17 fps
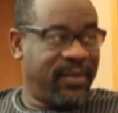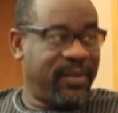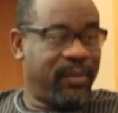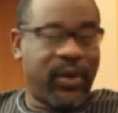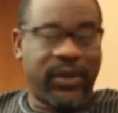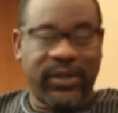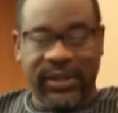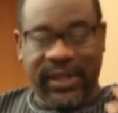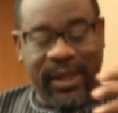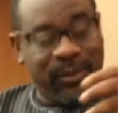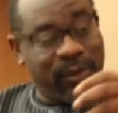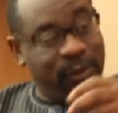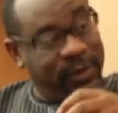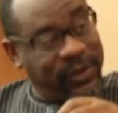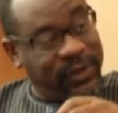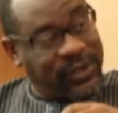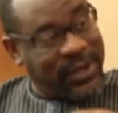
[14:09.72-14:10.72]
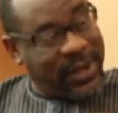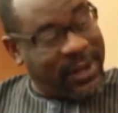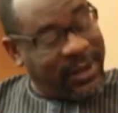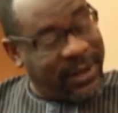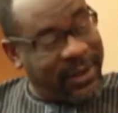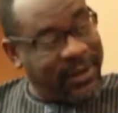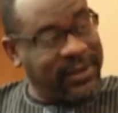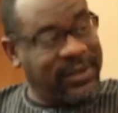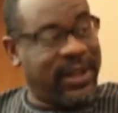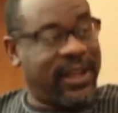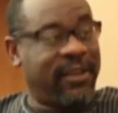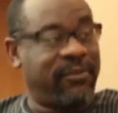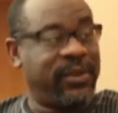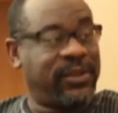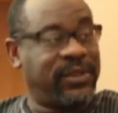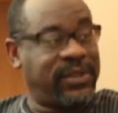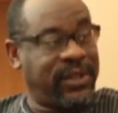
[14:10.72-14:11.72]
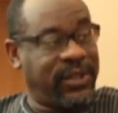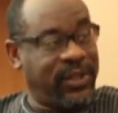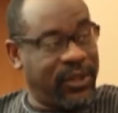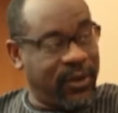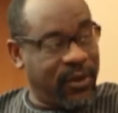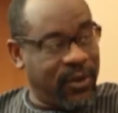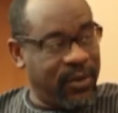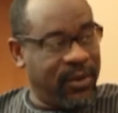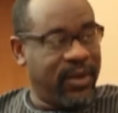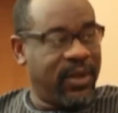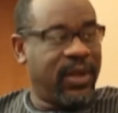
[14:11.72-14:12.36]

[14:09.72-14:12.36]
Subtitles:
But it came through the channels that have been secure.